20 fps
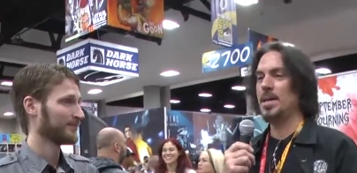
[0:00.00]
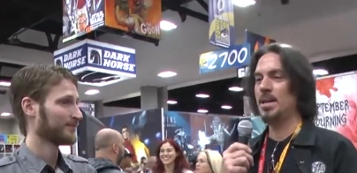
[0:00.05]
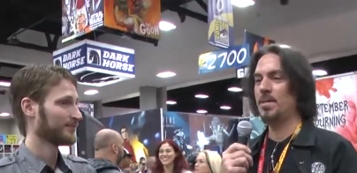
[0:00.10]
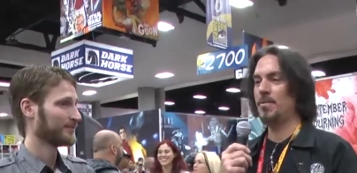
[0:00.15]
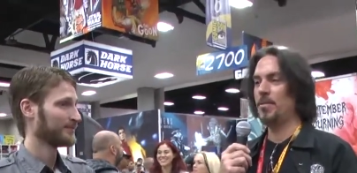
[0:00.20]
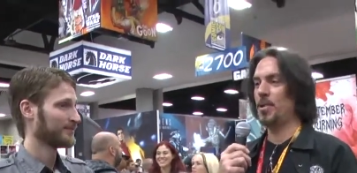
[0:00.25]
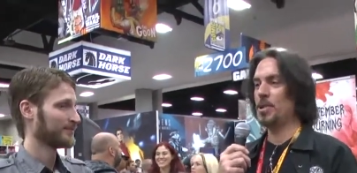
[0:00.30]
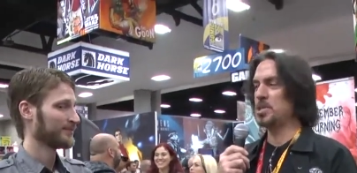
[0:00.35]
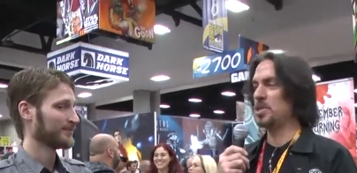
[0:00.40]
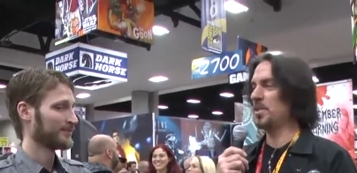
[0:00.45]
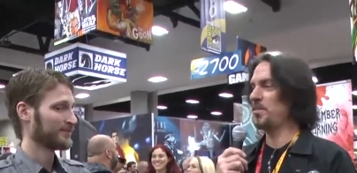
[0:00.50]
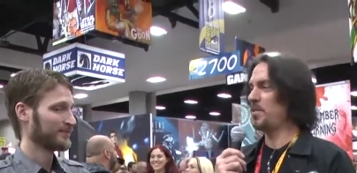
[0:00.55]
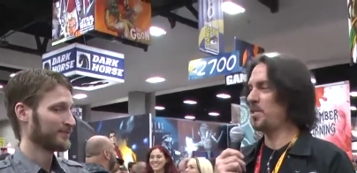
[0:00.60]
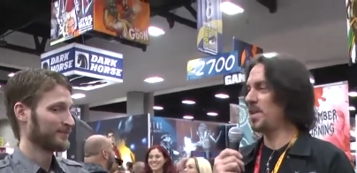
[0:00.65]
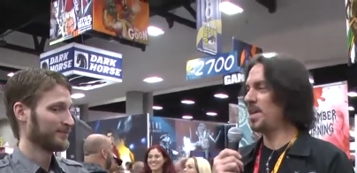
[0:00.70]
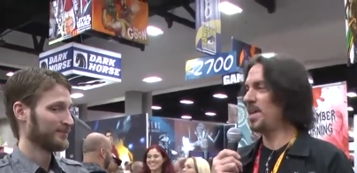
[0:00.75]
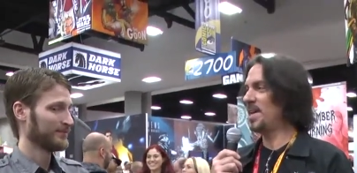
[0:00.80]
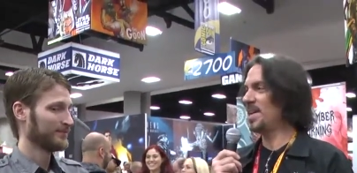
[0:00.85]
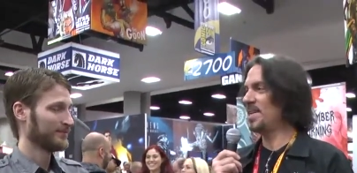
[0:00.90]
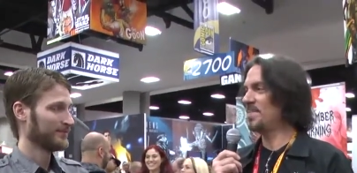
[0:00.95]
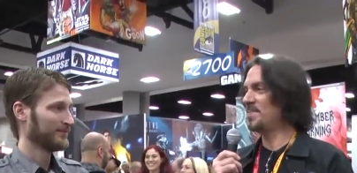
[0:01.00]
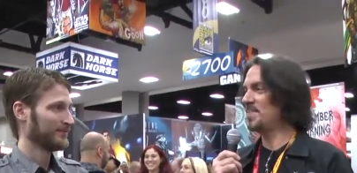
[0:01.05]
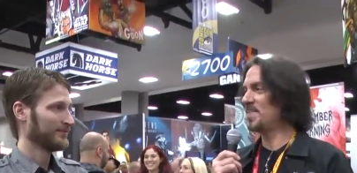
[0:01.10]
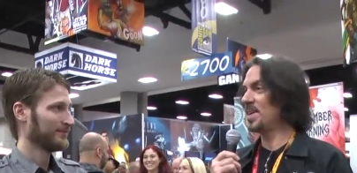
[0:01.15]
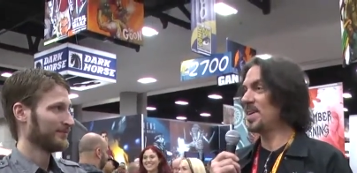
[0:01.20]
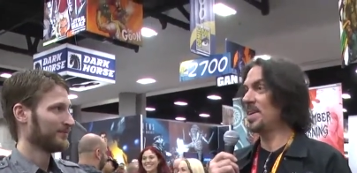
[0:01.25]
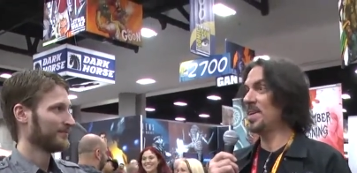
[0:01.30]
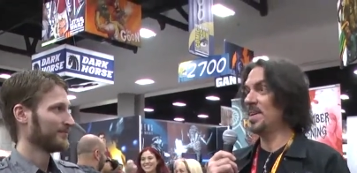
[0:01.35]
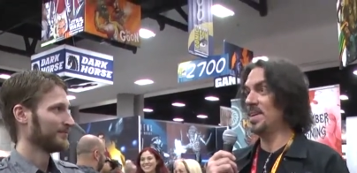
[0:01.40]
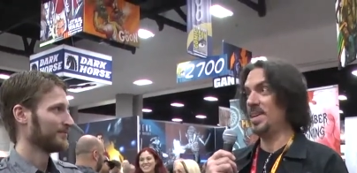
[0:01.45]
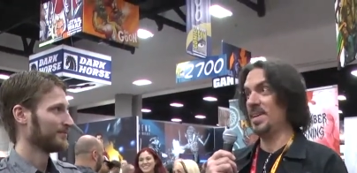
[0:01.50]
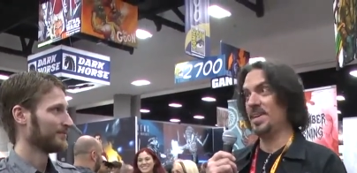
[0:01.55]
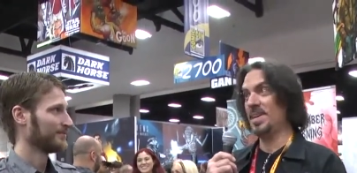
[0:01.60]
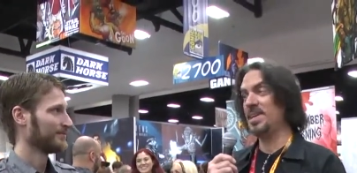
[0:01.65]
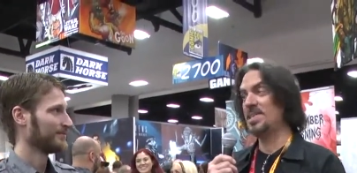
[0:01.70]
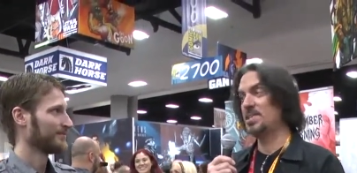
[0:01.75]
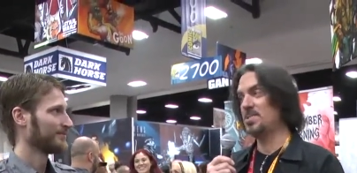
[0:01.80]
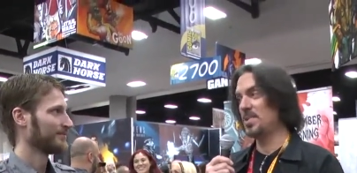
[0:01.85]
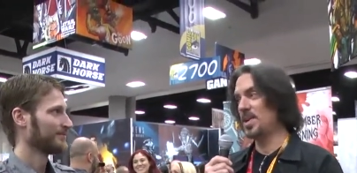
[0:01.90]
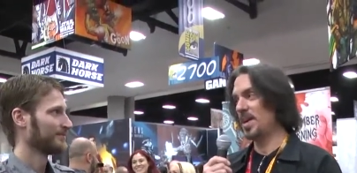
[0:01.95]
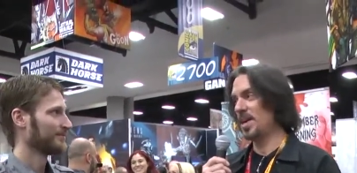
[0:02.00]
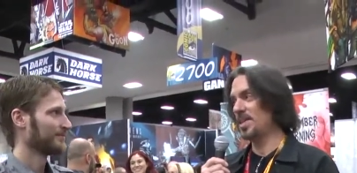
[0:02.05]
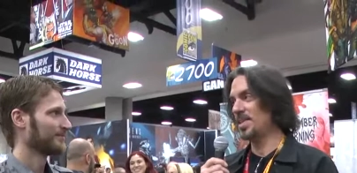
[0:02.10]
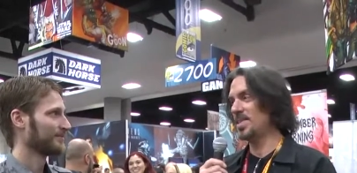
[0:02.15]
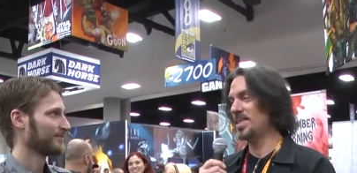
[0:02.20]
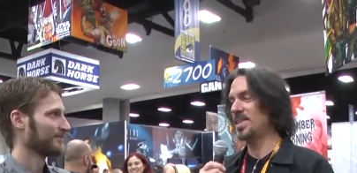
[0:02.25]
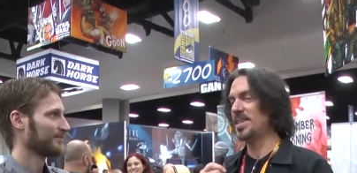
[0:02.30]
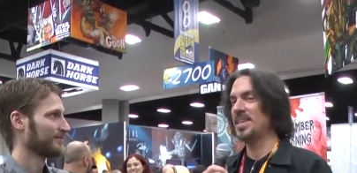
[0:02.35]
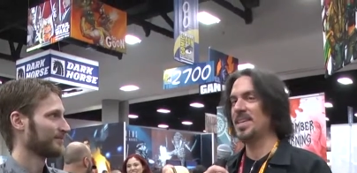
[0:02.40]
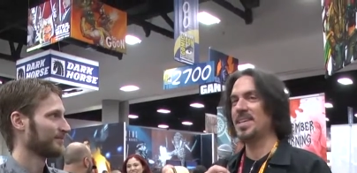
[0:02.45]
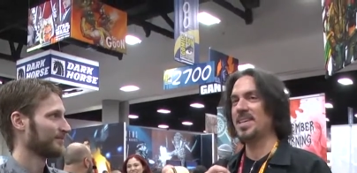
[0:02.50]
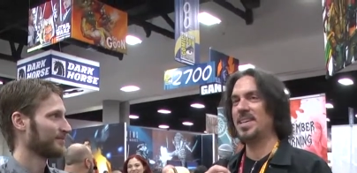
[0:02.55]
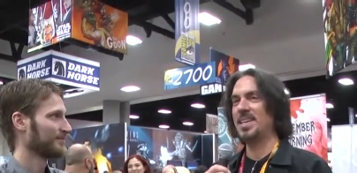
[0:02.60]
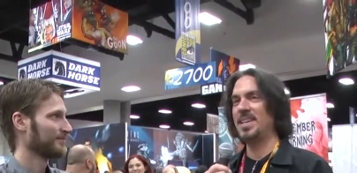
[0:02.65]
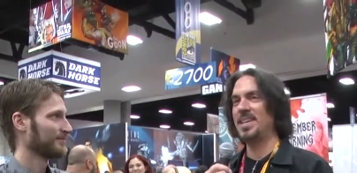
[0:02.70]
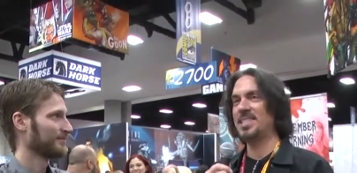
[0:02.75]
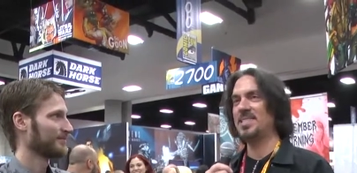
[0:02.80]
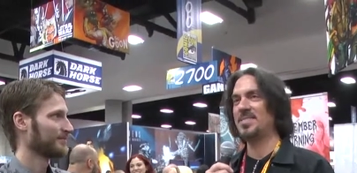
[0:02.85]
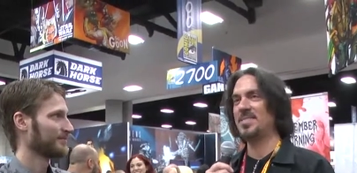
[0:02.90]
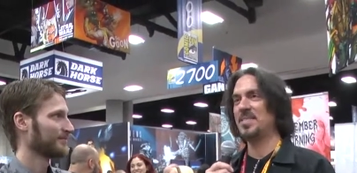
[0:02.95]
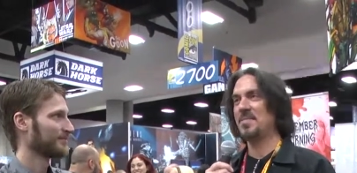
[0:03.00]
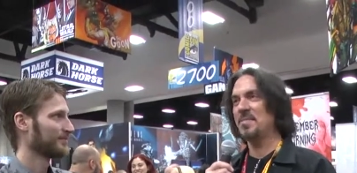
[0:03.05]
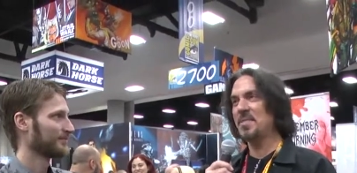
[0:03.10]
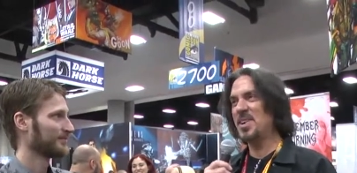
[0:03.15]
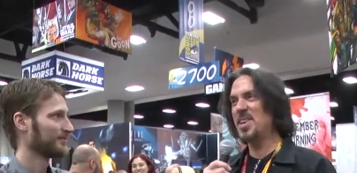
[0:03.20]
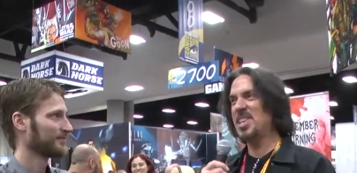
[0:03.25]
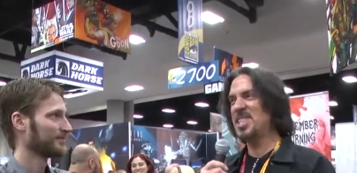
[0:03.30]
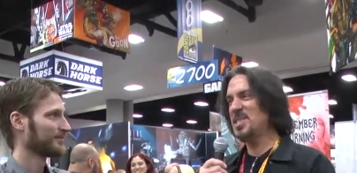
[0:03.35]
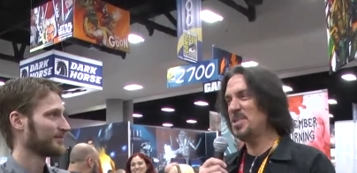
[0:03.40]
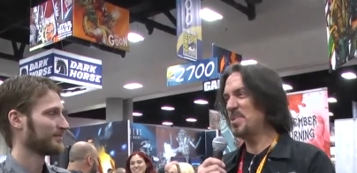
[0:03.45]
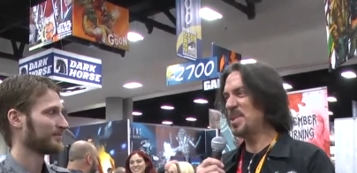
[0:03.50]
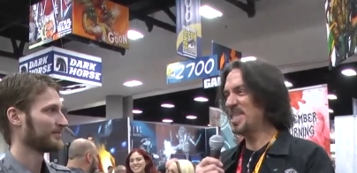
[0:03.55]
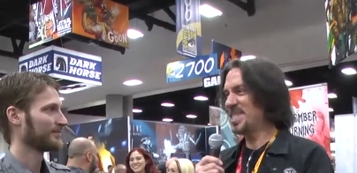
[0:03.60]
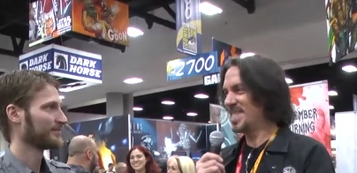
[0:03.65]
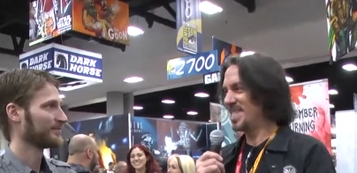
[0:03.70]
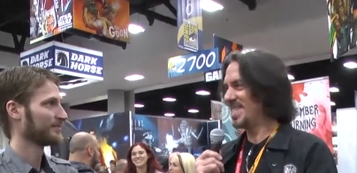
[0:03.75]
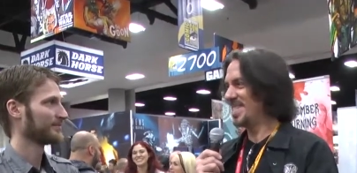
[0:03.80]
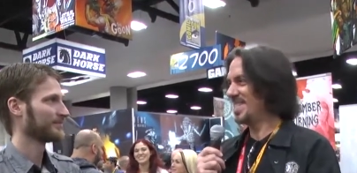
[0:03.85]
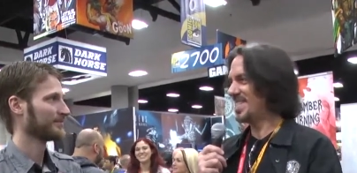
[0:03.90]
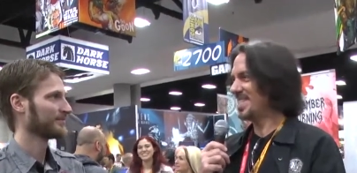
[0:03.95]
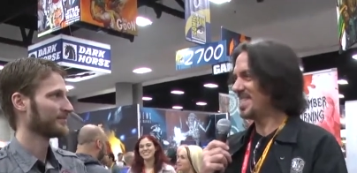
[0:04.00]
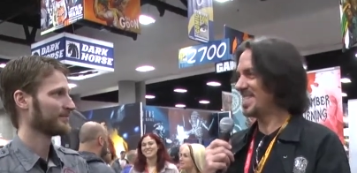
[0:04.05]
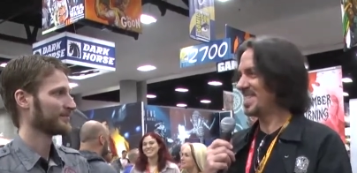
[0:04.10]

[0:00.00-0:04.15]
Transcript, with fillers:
Speaker 1: unfortunately for them uh, and us rather, it's very twisted.